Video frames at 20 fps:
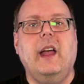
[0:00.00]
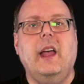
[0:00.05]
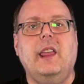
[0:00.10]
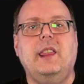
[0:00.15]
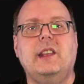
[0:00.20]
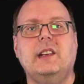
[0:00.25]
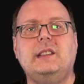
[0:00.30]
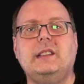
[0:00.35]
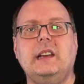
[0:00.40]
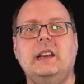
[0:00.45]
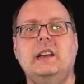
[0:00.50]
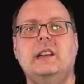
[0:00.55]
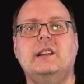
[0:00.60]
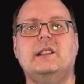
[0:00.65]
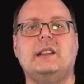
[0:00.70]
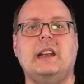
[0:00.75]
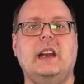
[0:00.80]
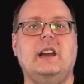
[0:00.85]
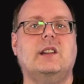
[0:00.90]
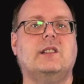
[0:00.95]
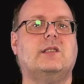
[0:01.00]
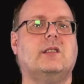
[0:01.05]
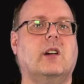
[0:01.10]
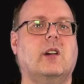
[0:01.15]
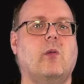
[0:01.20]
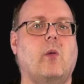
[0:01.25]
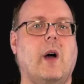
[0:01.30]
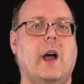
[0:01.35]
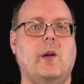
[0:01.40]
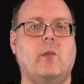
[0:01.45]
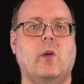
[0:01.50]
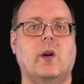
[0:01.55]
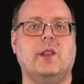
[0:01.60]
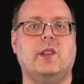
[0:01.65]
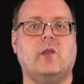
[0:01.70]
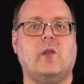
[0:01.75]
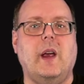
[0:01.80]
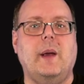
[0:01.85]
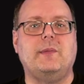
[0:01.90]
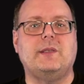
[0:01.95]
This is a dessert wine where the
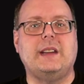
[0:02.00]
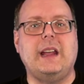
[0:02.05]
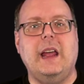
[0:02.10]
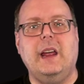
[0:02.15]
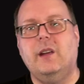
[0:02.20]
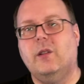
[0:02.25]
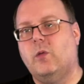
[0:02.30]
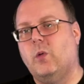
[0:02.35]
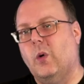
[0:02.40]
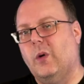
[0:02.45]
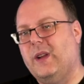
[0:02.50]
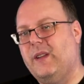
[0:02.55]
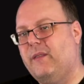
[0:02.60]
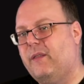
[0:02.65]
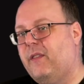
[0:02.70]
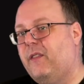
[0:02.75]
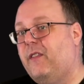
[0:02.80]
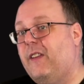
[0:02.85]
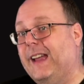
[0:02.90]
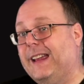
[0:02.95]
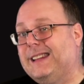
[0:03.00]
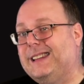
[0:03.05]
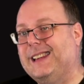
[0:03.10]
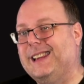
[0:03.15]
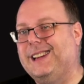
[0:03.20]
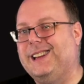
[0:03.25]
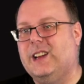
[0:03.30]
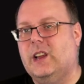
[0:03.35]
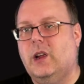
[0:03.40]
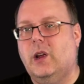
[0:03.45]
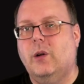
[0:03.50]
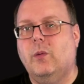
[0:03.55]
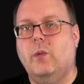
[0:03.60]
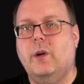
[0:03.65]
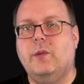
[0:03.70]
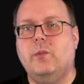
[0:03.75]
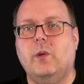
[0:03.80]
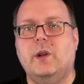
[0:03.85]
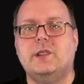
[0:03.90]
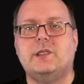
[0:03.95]
grapes get, quote, infected
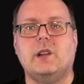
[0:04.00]
with what is